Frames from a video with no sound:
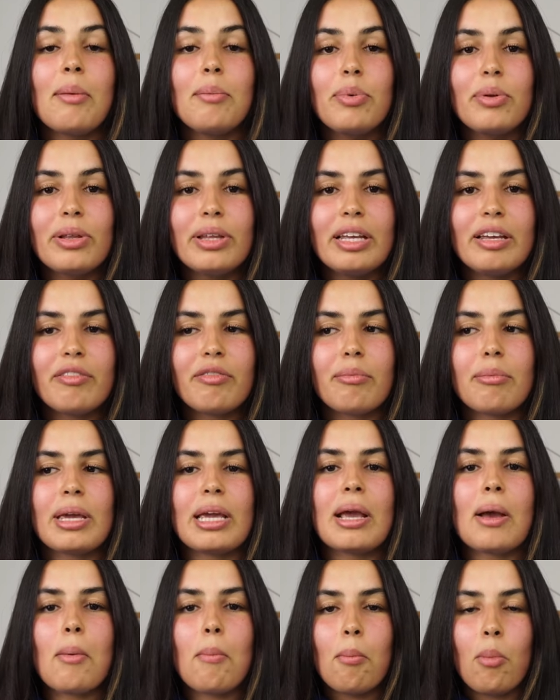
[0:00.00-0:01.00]
Believe
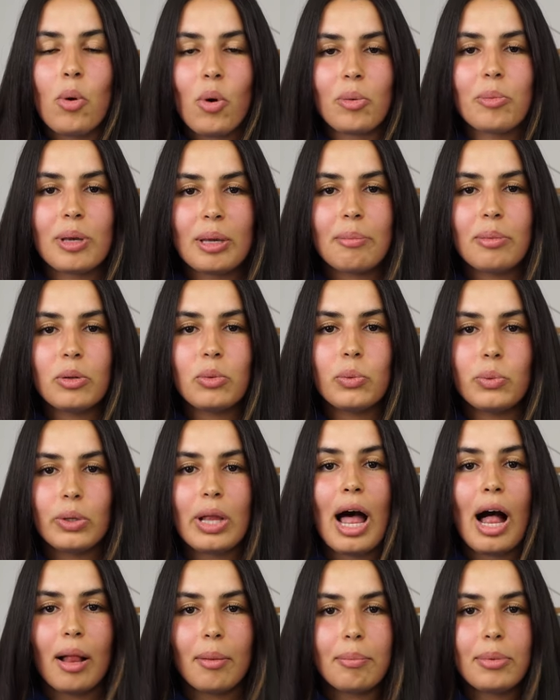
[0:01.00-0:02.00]
me, more people
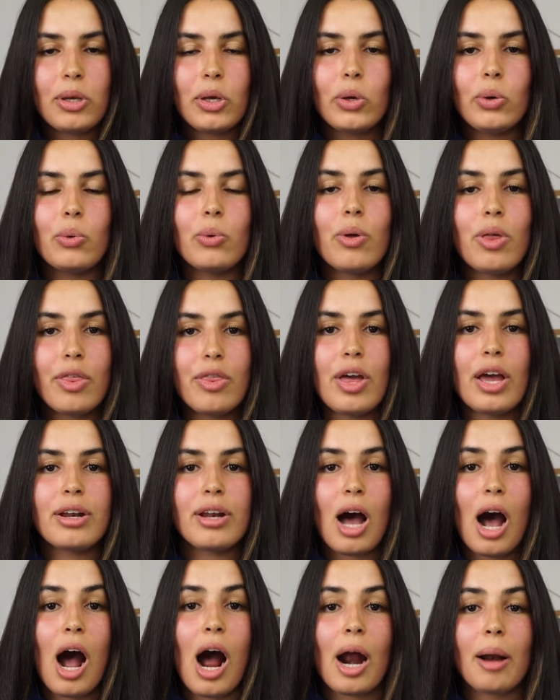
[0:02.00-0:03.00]
will help you
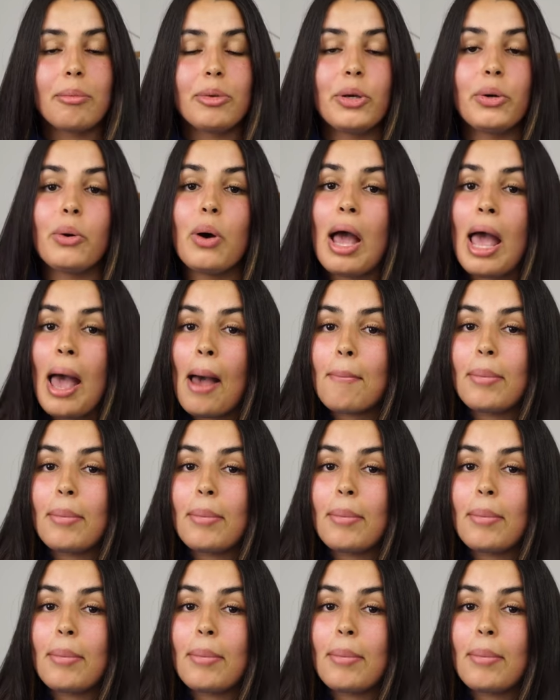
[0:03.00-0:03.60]
than harm you.